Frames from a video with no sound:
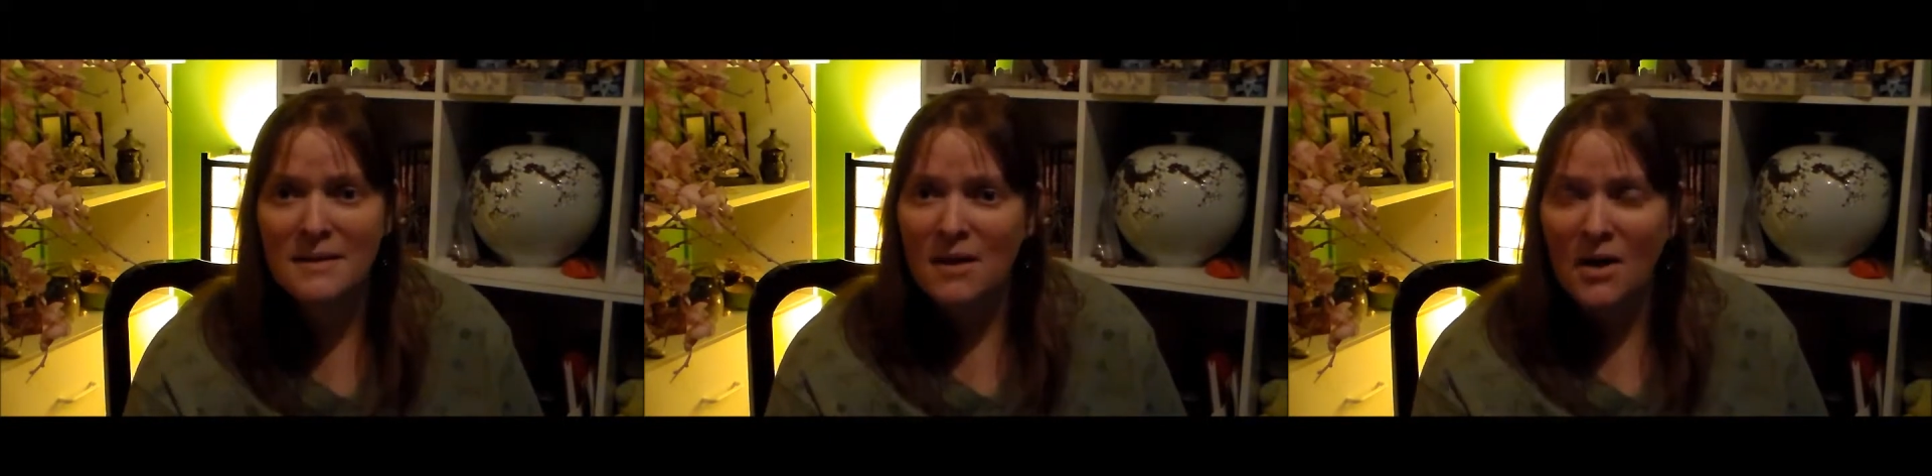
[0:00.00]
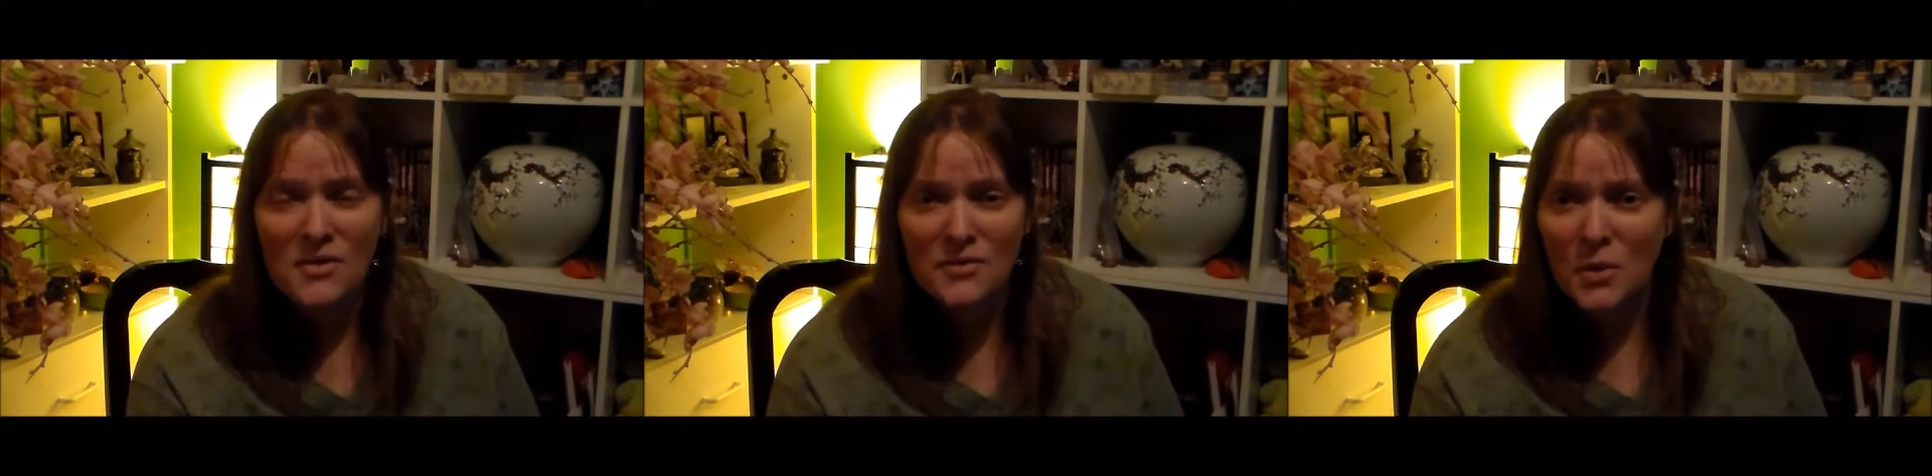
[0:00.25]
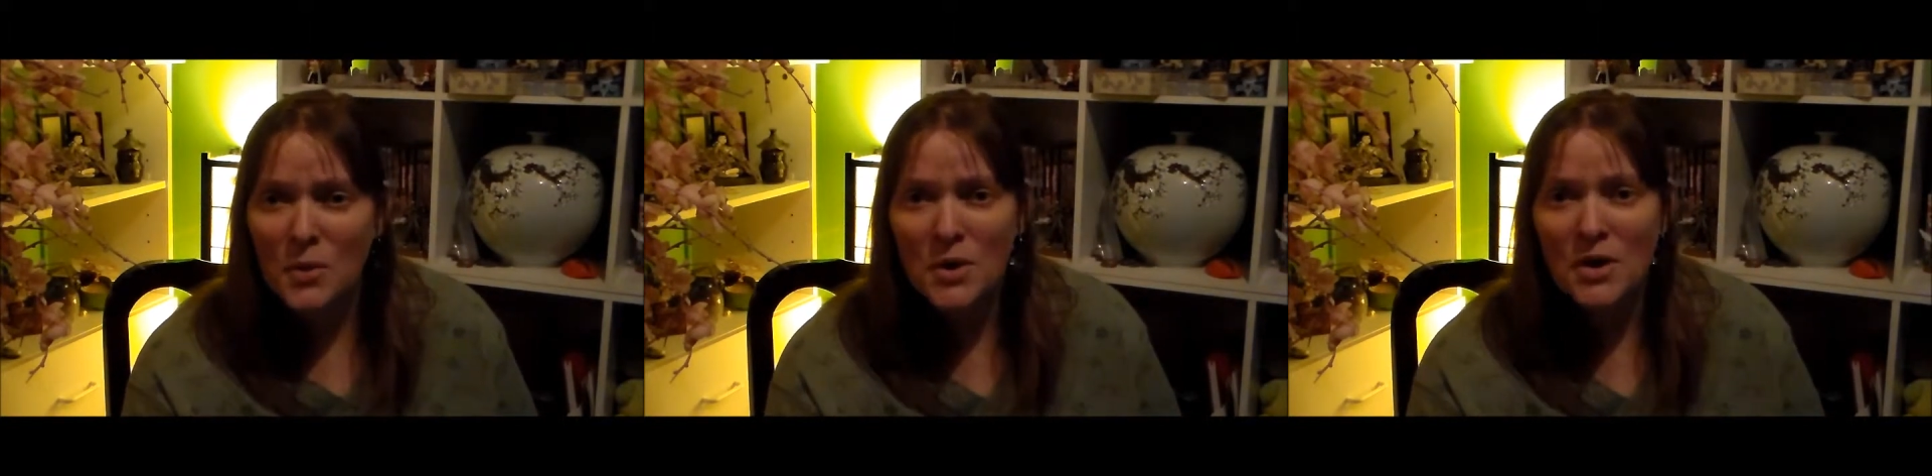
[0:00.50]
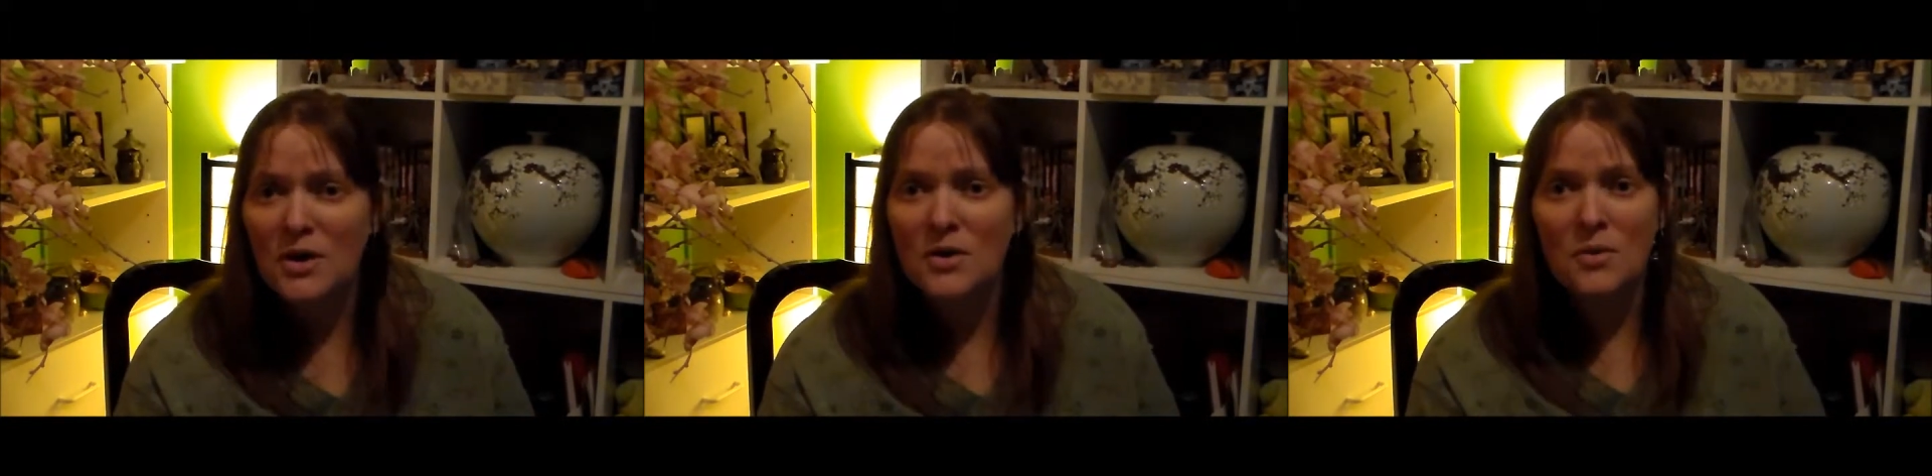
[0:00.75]
on the
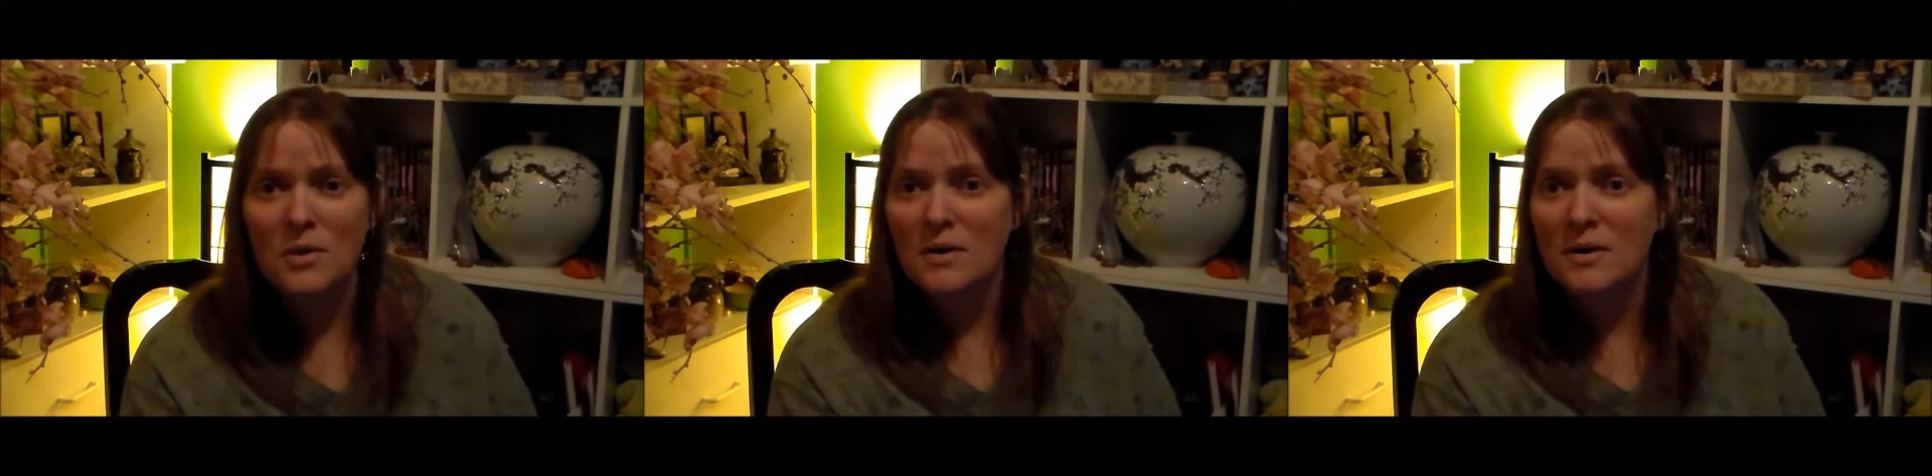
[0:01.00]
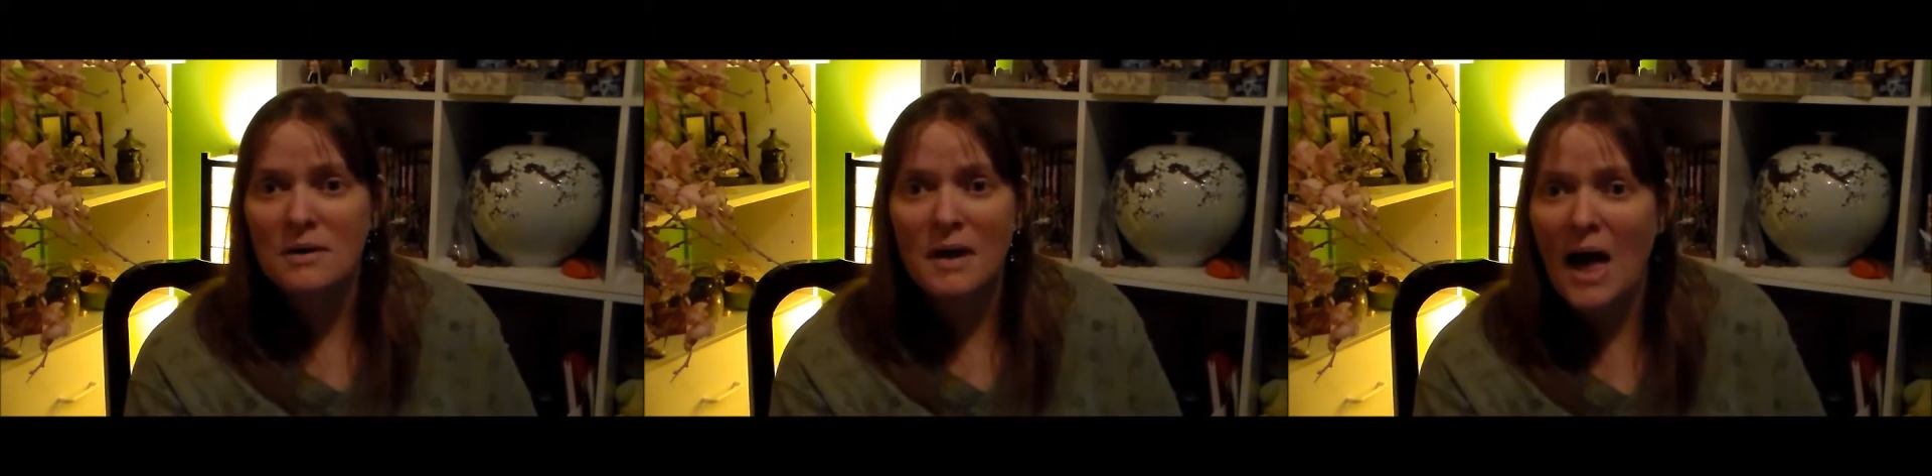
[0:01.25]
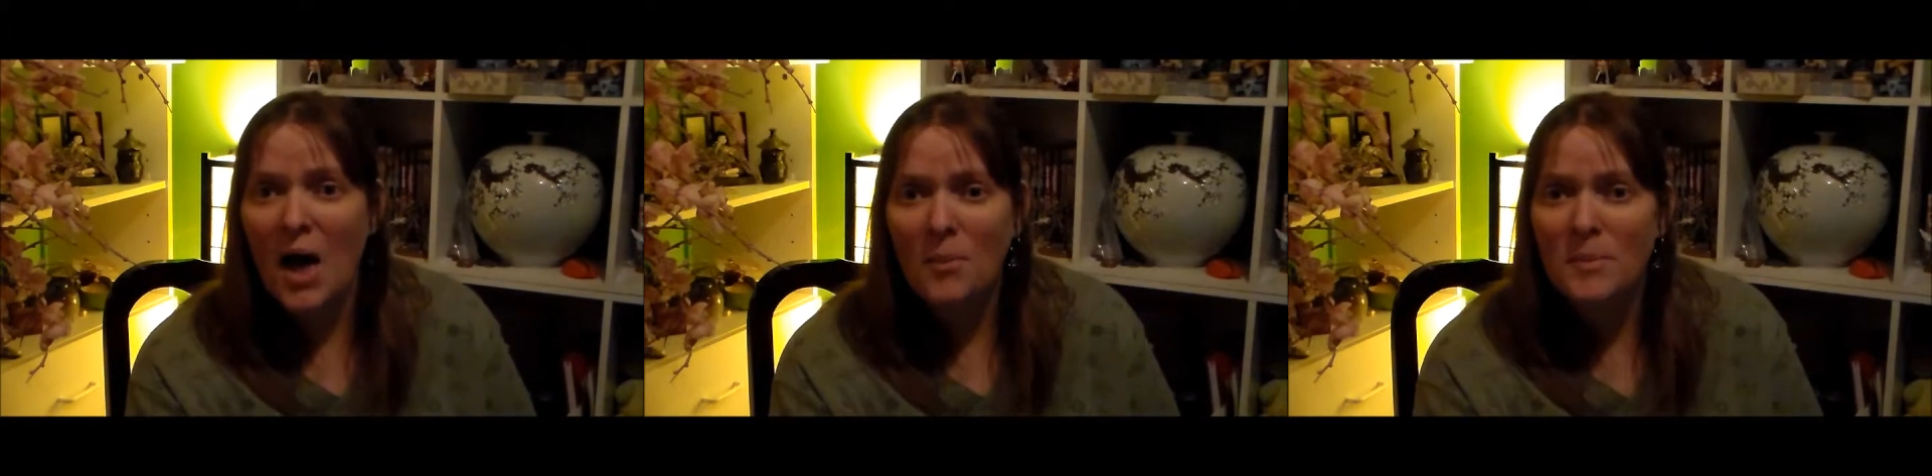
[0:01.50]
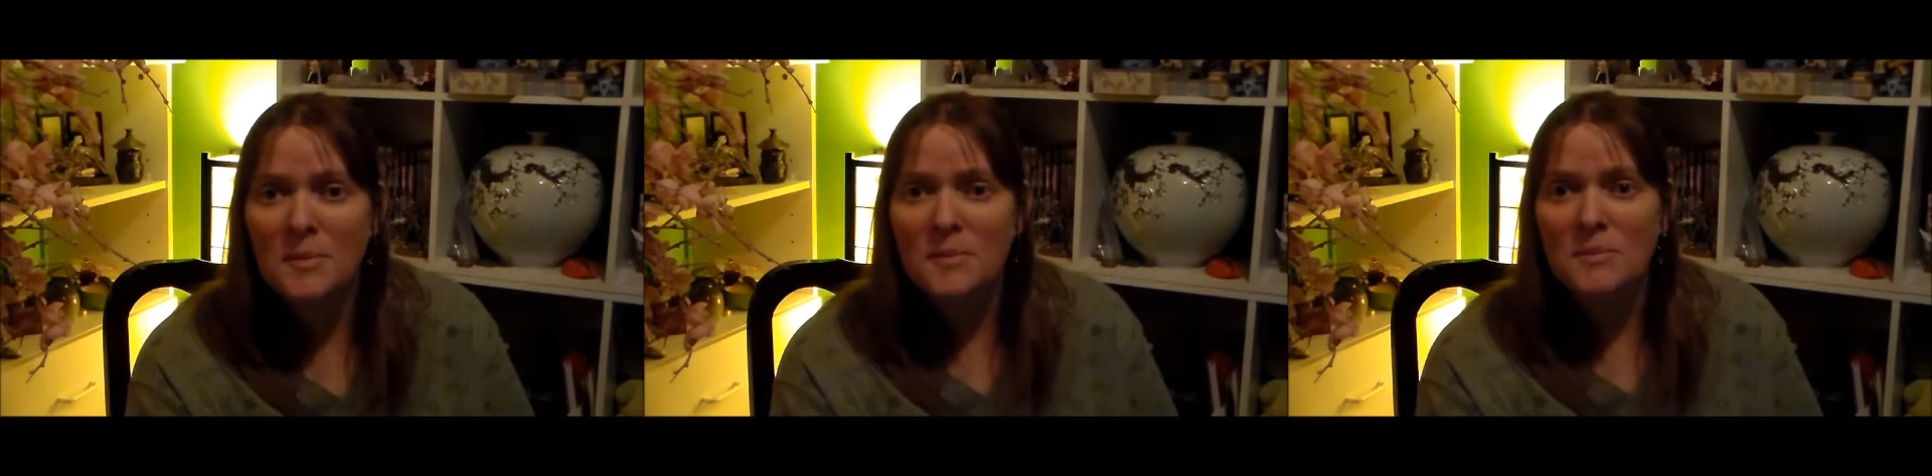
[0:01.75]
floor or
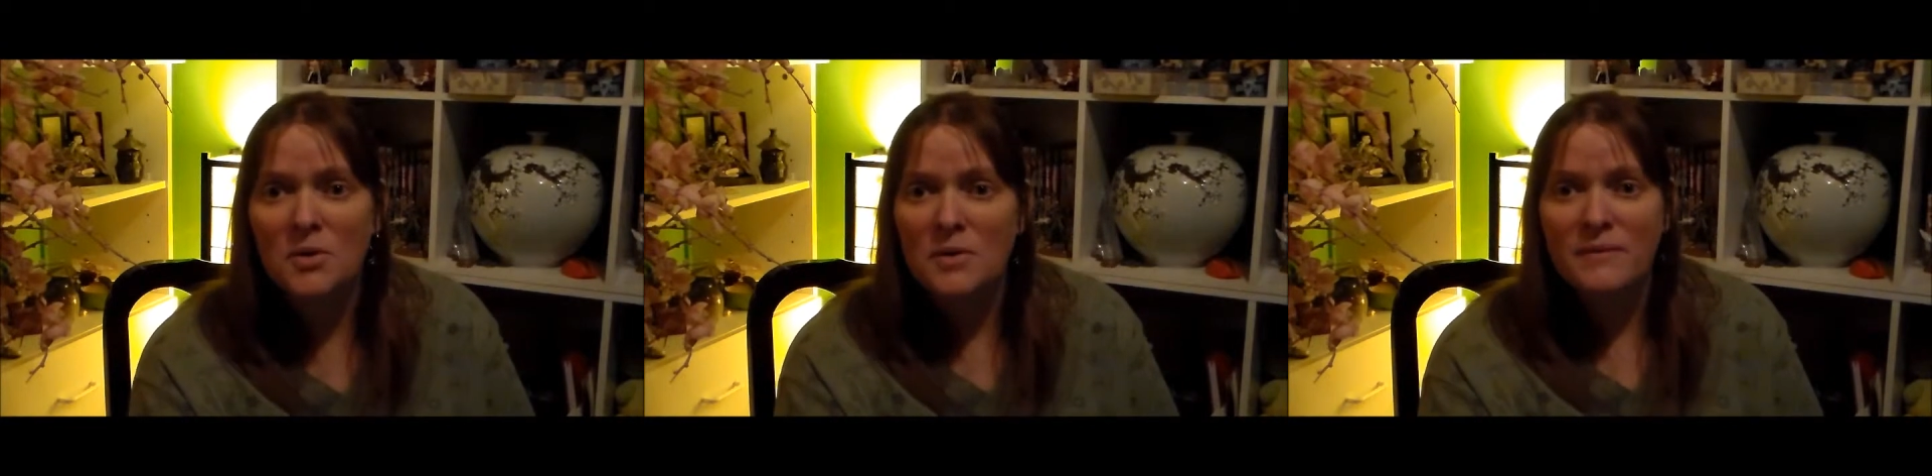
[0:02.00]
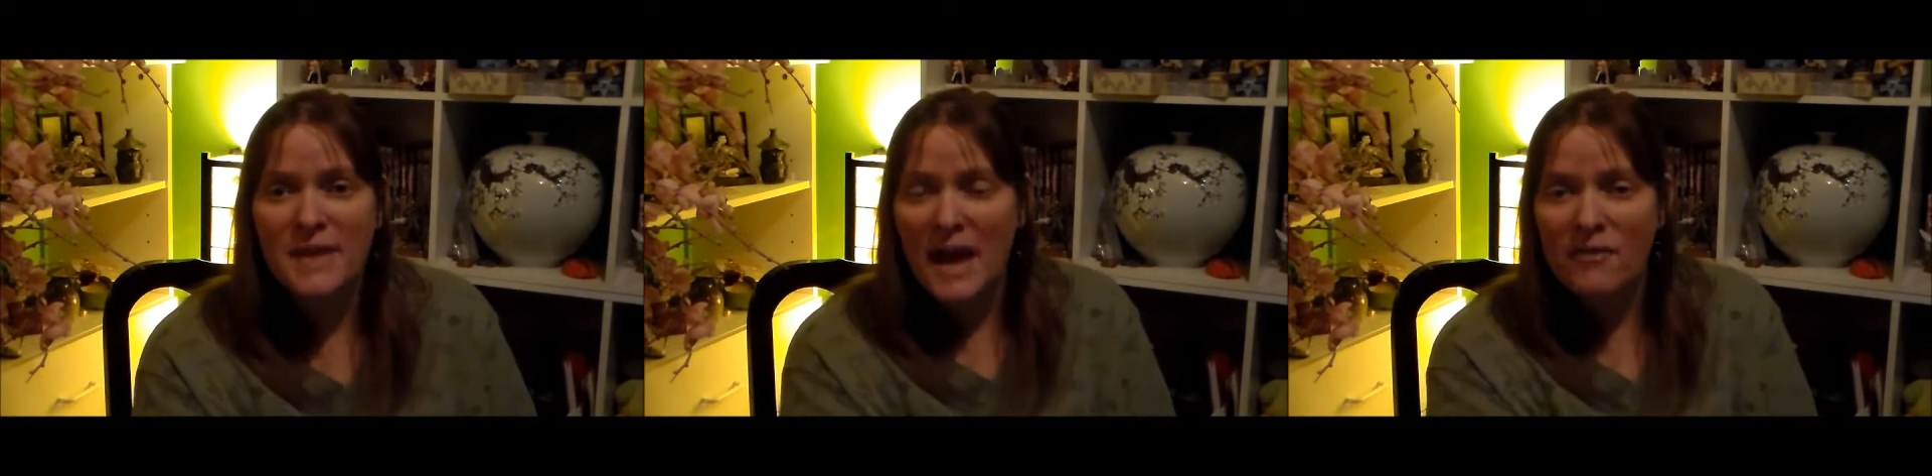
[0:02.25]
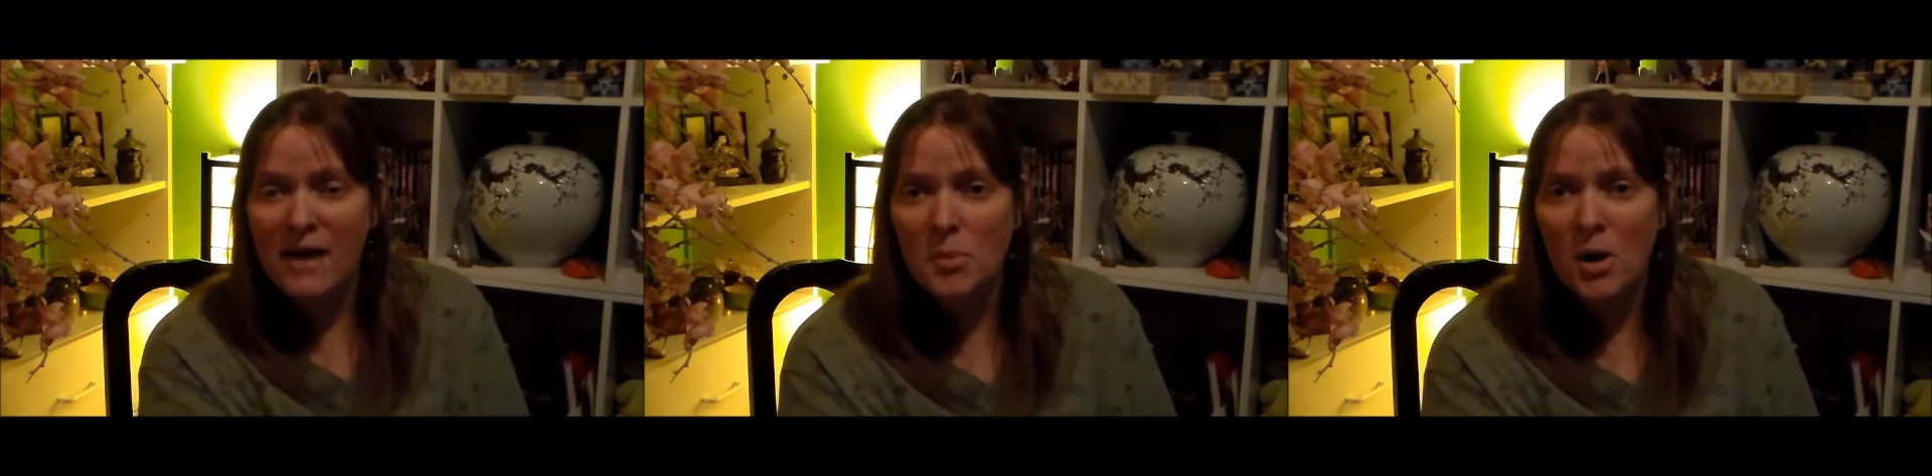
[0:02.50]
help them, or if they have a